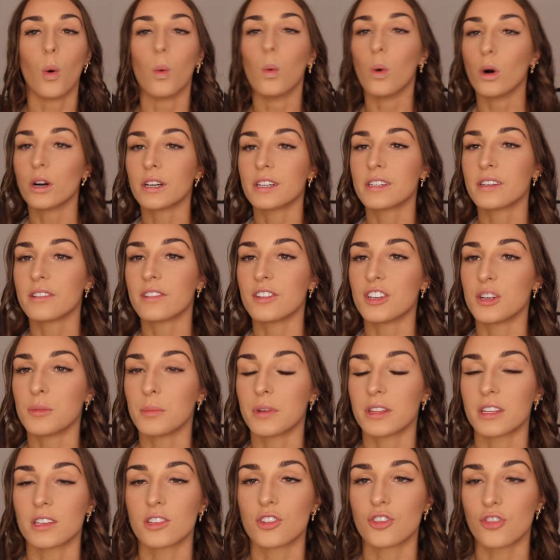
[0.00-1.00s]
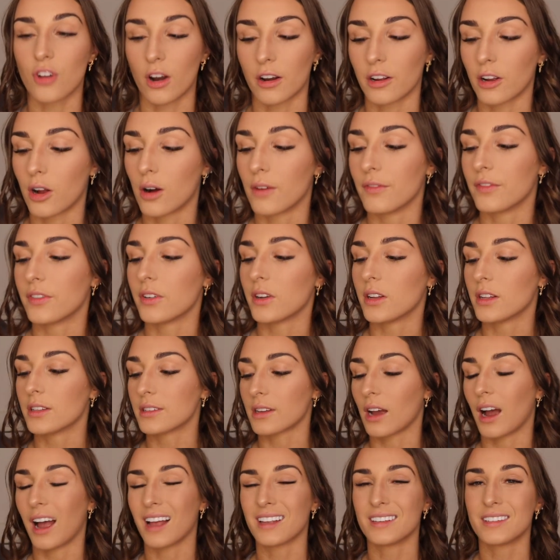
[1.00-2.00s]
walk into the gym with a strut of
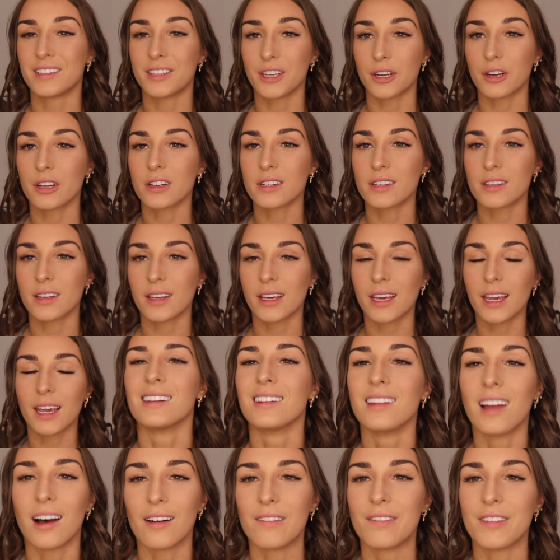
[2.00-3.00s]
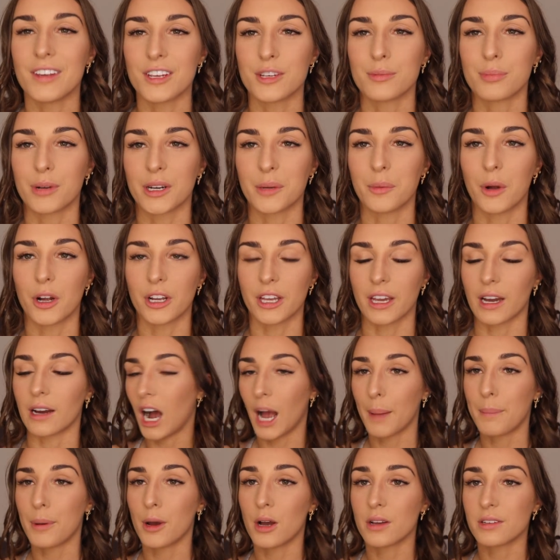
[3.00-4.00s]
confidence. I seriously love this
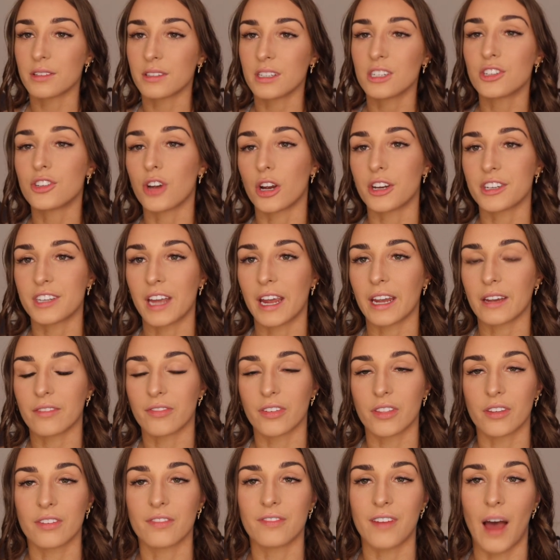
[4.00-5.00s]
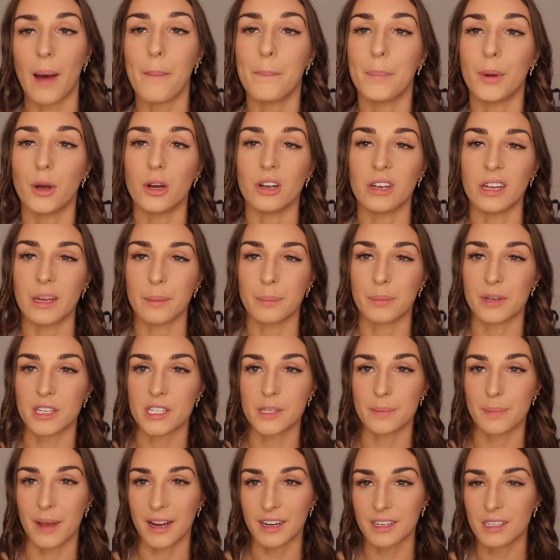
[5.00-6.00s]
pre-workout. I personally don't take it for the fat burning
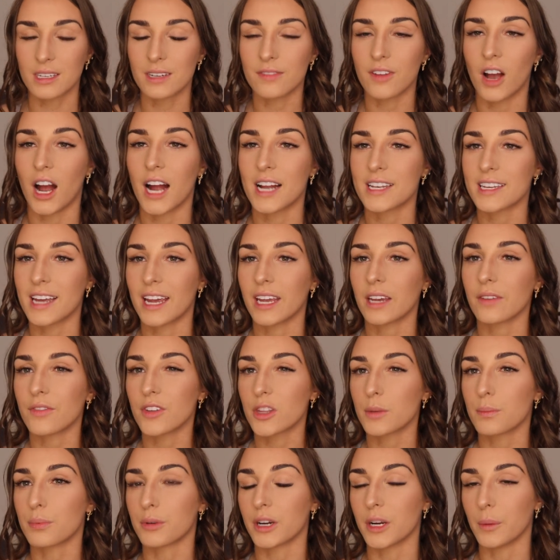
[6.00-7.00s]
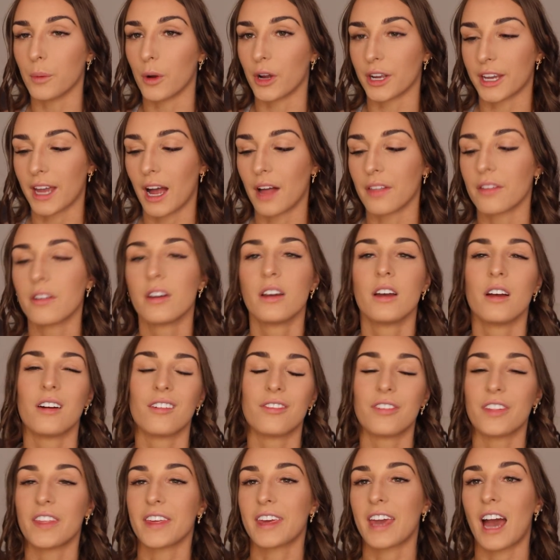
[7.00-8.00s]
perspective. I take it for the pre-workout,
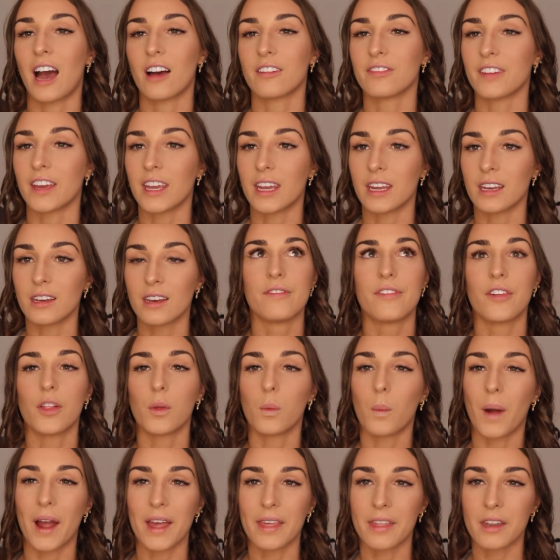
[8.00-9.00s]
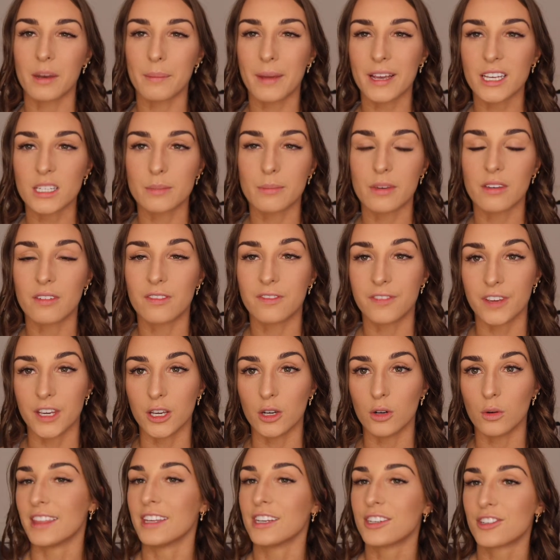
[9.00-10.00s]
for the caffeine, for the way that it makes me
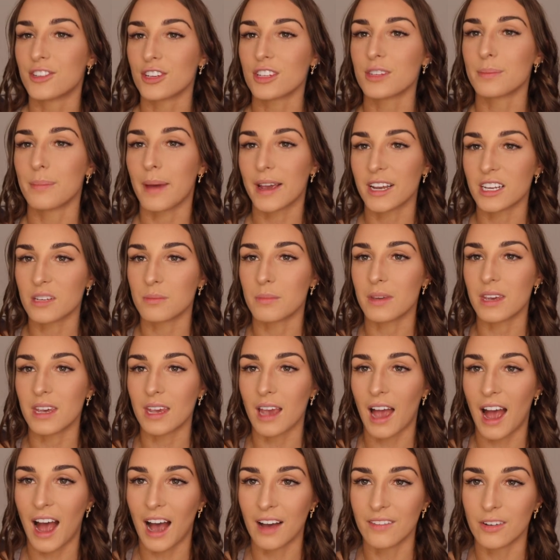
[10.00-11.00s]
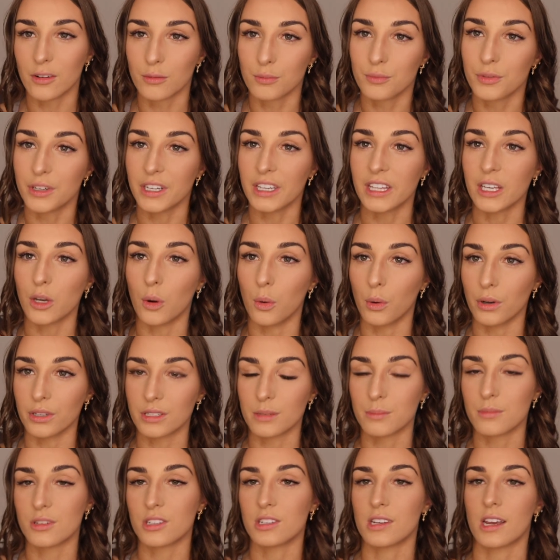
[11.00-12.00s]
feel. This just makes me have a really
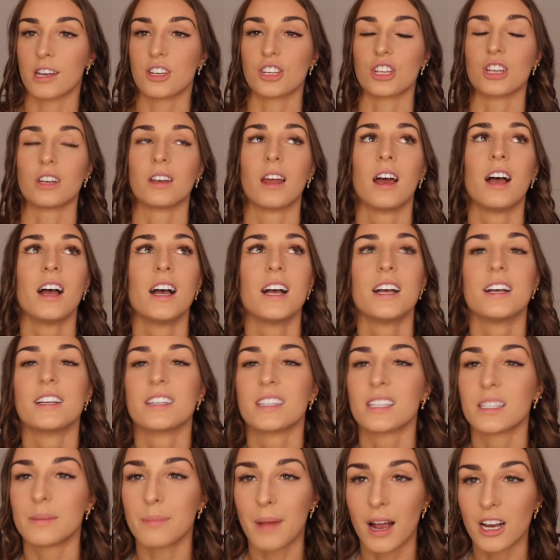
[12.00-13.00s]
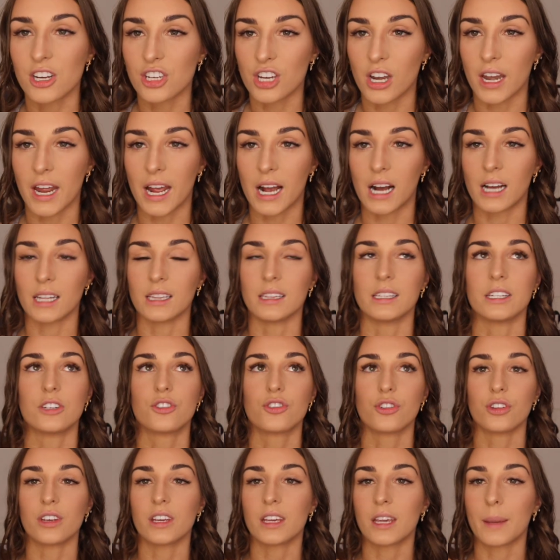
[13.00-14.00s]
awesome session, smash it out,
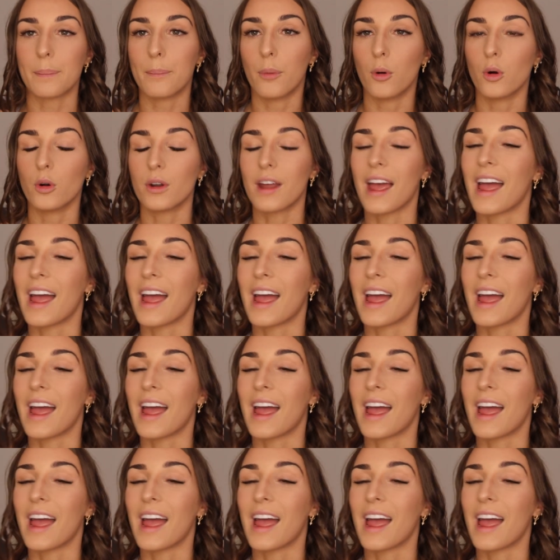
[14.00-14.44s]
literally put